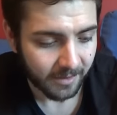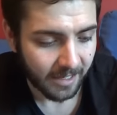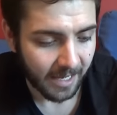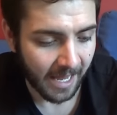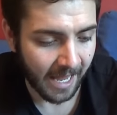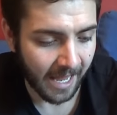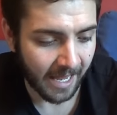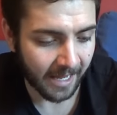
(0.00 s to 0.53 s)

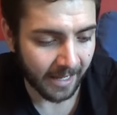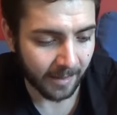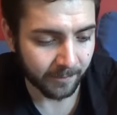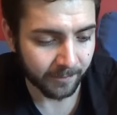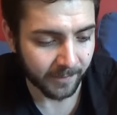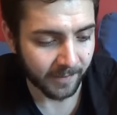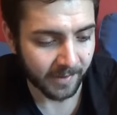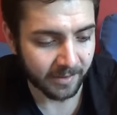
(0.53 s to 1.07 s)

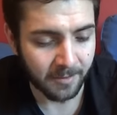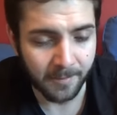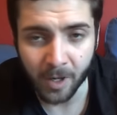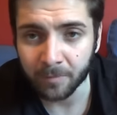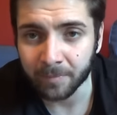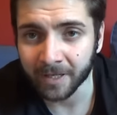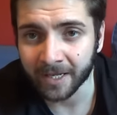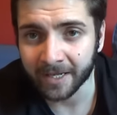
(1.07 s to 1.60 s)
and
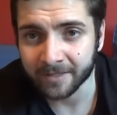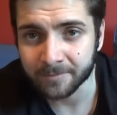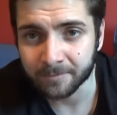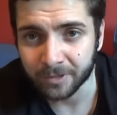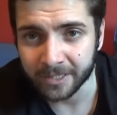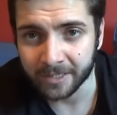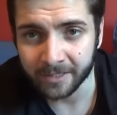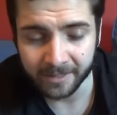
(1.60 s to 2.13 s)
immobilised
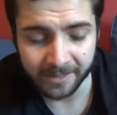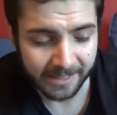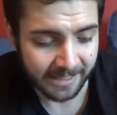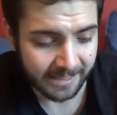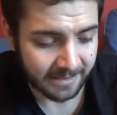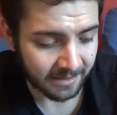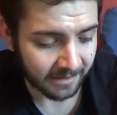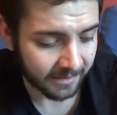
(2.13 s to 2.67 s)
pretty
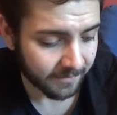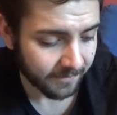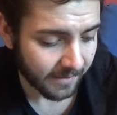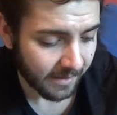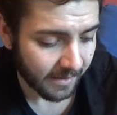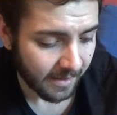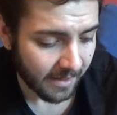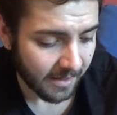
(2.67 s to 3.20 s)
easily
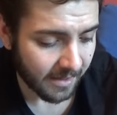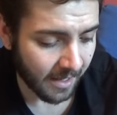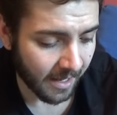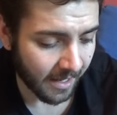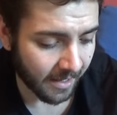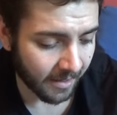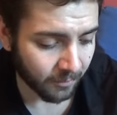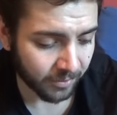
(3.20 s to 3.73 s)

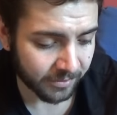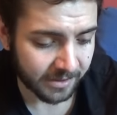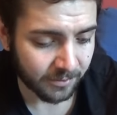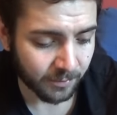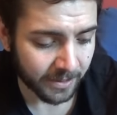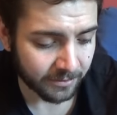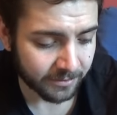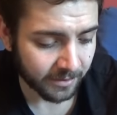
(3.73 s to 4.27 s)
once his
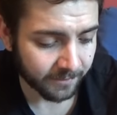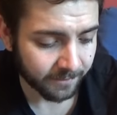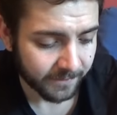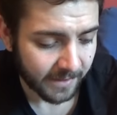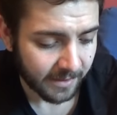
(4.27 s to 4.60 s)
will's gone.